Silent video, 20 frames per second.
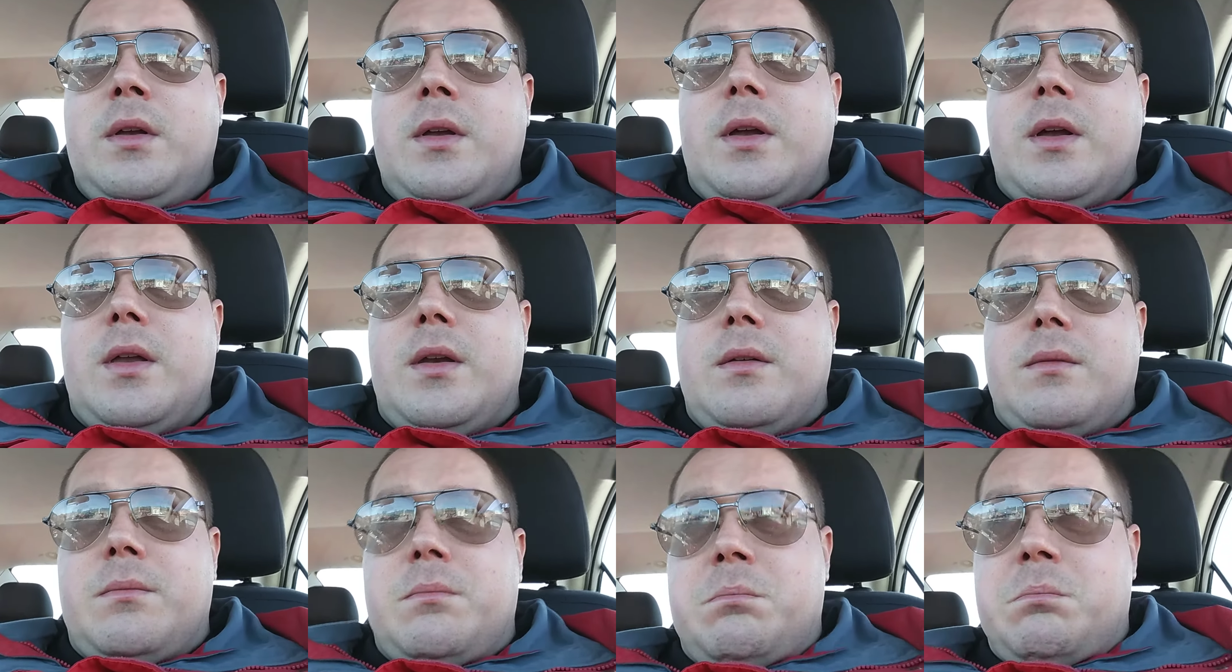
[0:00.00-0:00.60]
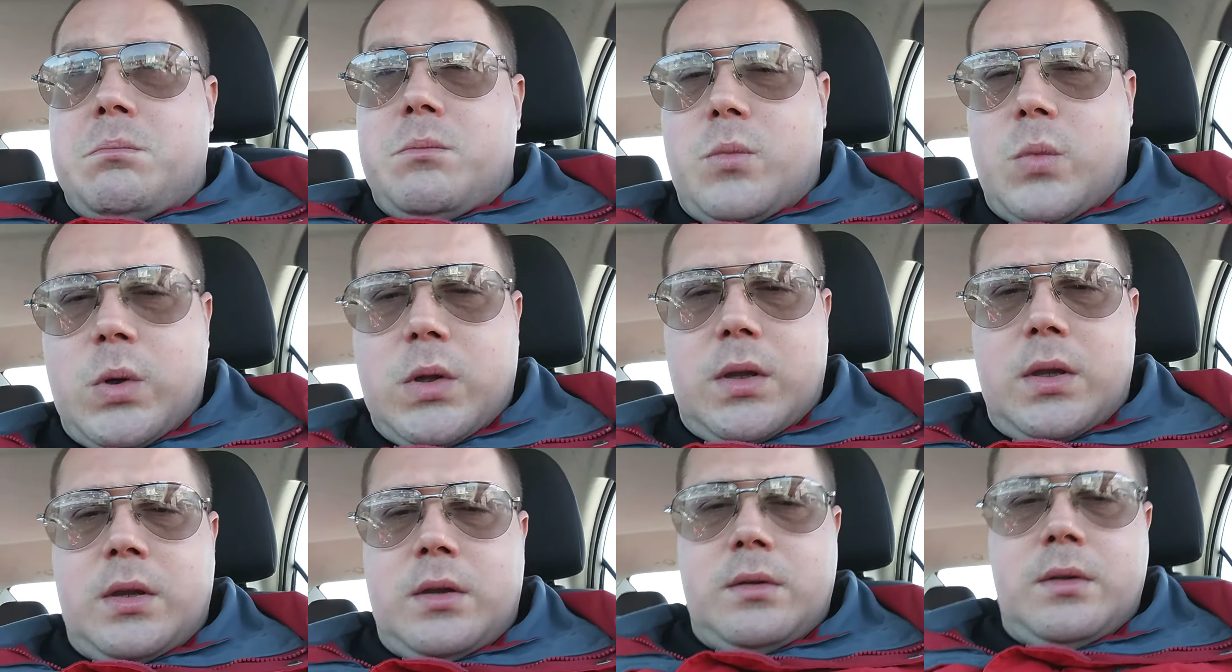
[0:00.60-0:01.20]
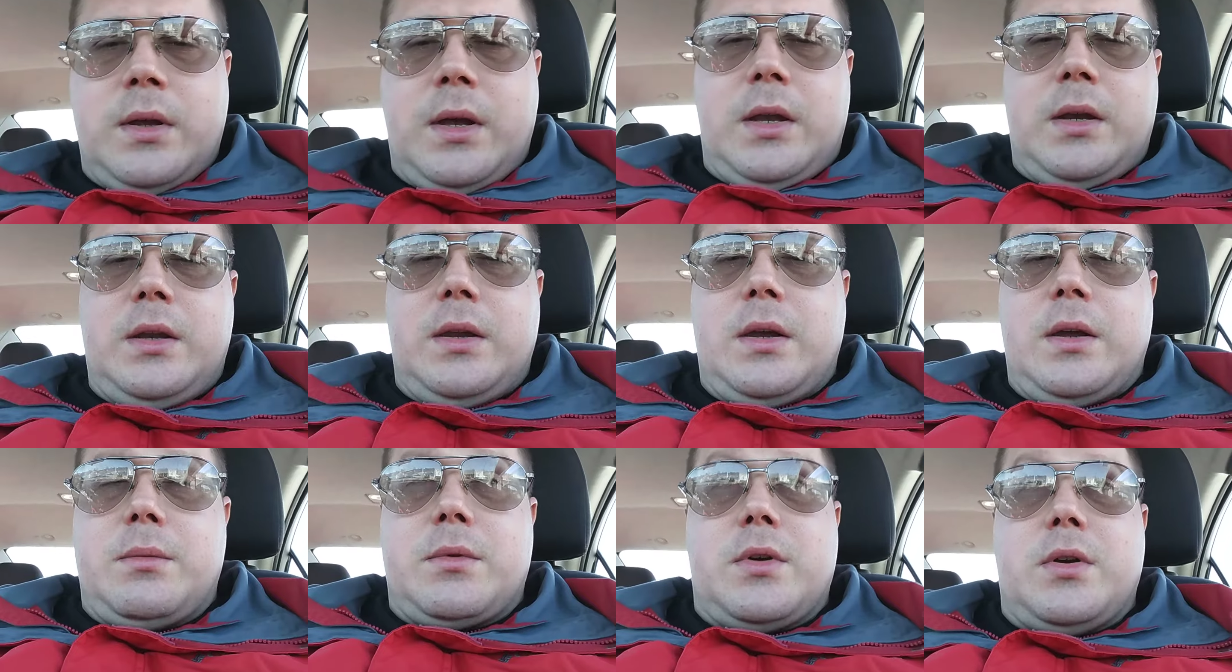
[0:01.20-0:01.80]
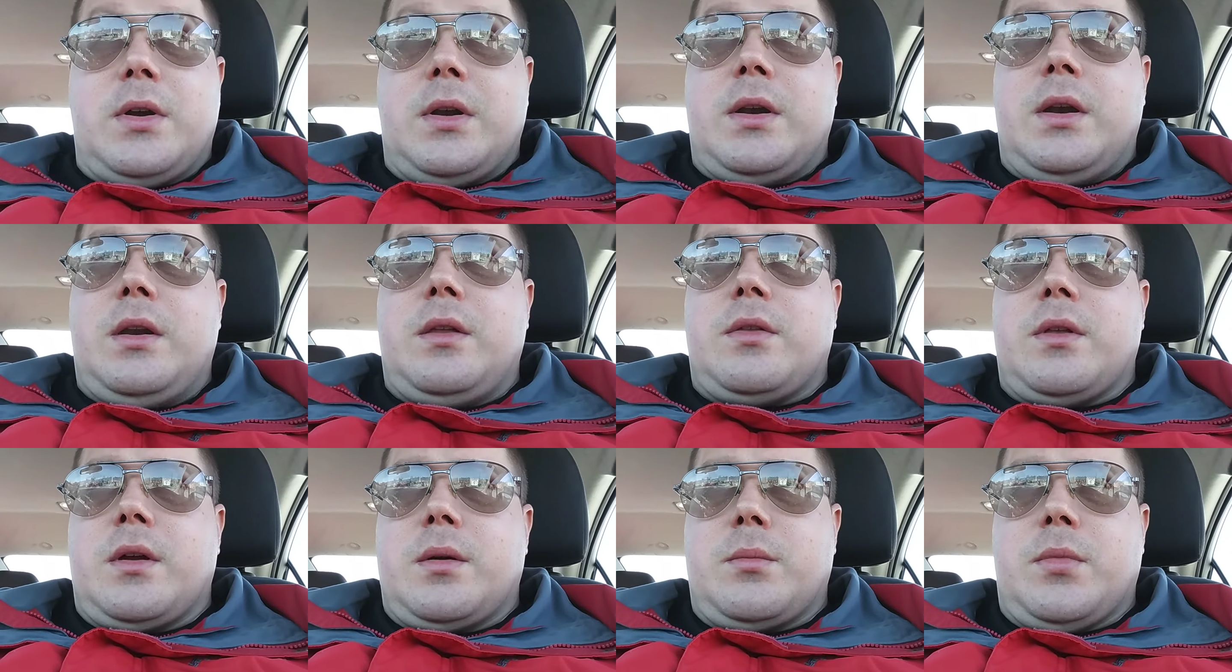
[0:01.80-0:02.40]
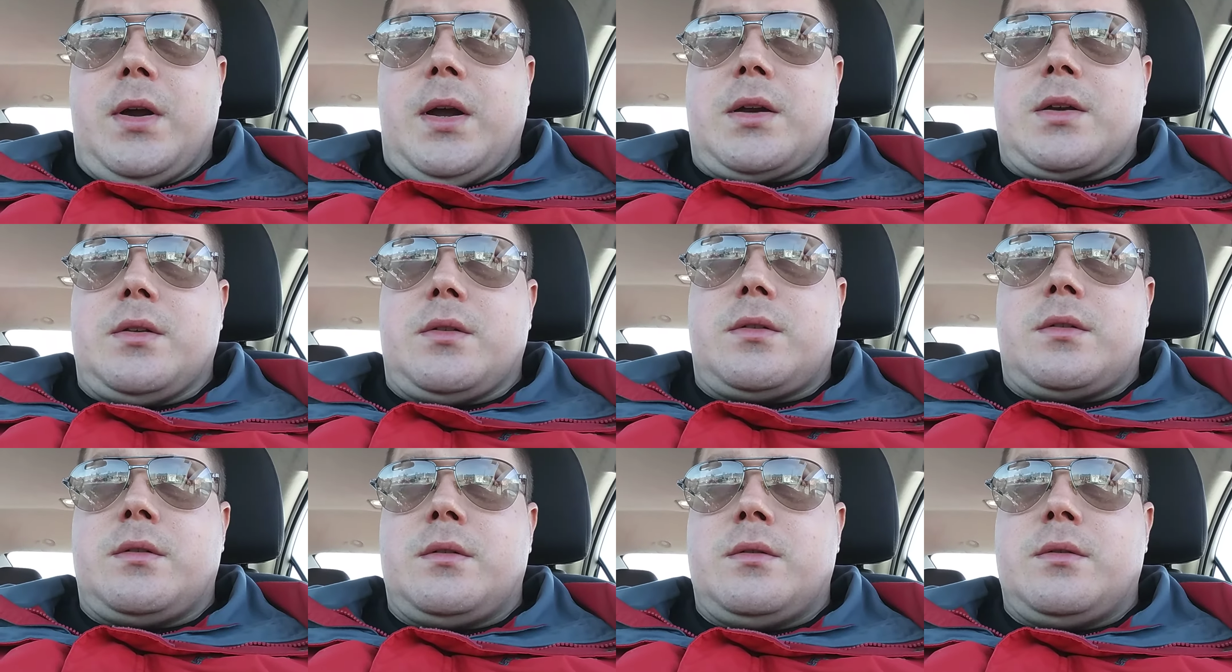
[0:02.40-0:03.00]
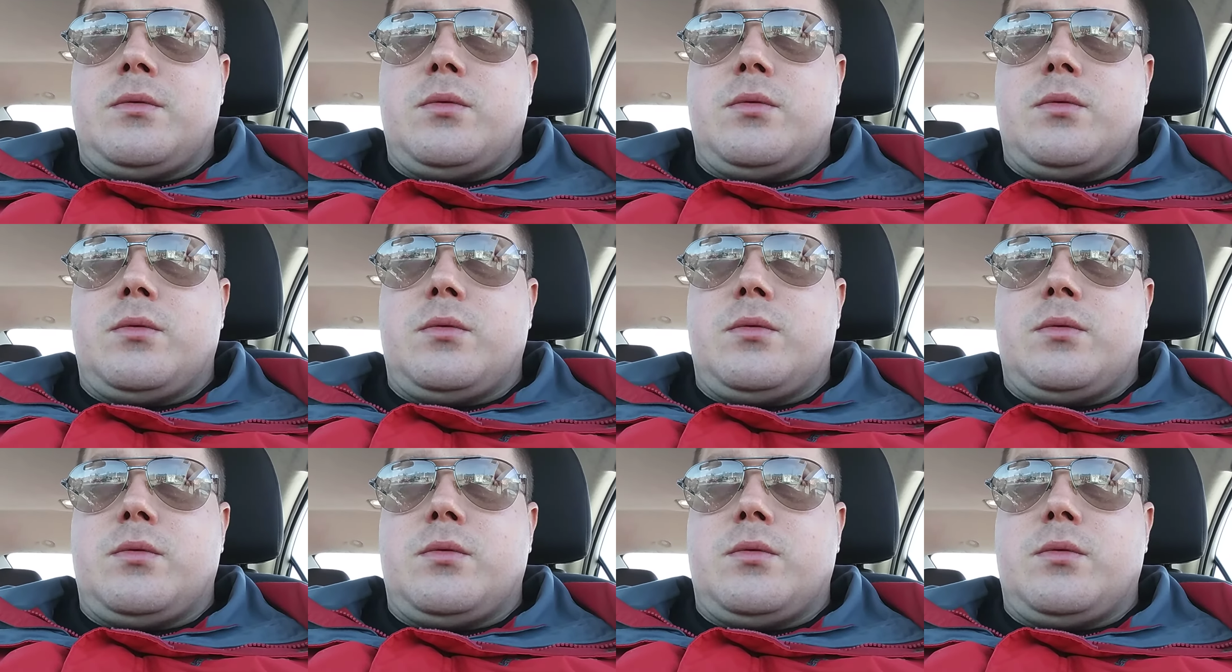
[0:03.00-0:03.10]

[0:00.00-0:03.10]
And really, how do you get good at anything? Practice.